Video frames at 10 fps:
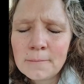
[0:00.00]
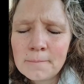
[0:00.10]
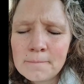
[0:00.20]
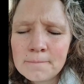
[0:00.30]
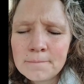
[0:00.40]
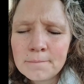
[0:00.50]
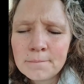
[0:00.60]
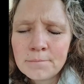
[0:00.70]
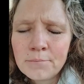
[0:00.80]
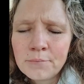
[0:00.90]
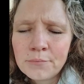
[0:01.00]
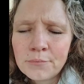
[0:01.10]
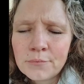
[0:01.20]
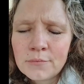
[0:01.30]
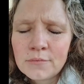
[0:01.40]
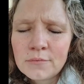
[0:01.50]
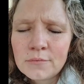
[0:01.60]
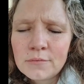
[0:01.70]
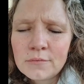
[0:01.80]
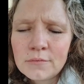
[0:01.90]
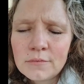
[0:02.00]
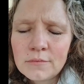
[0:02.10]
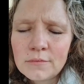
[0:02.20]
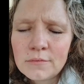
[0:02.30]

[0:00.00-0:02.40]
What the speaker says: (silence)